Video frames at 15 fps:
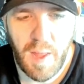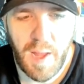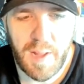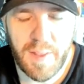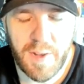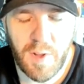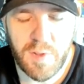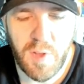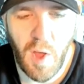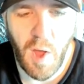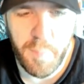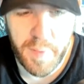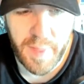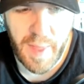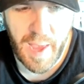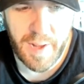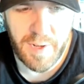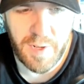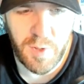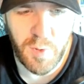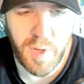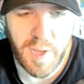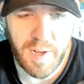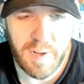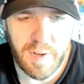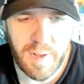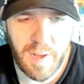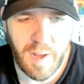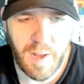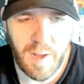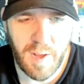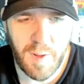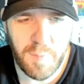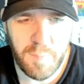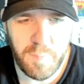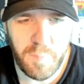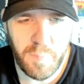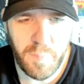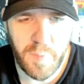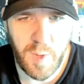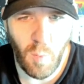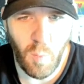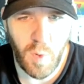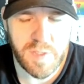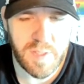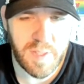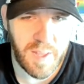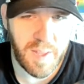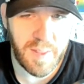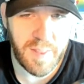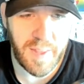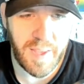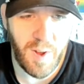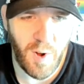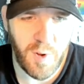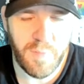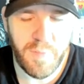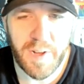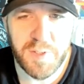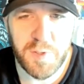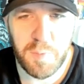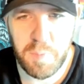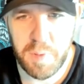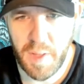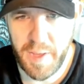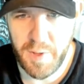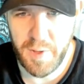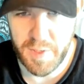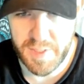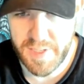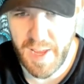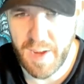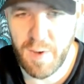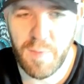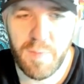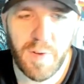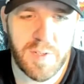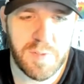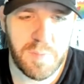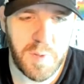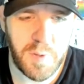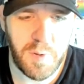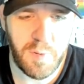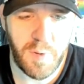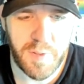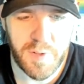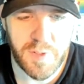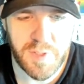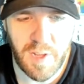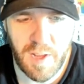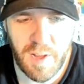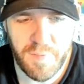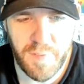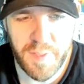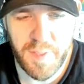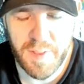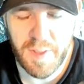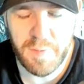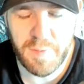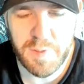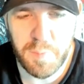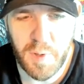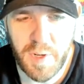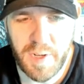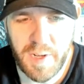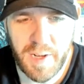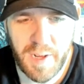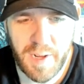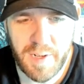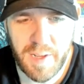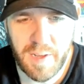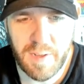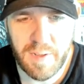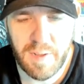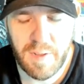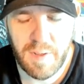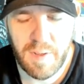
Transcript: And then on top of that, you can, once the artifacts are in play, you can sacrifice them to do other stuff. I thought that was a pretty neat idea.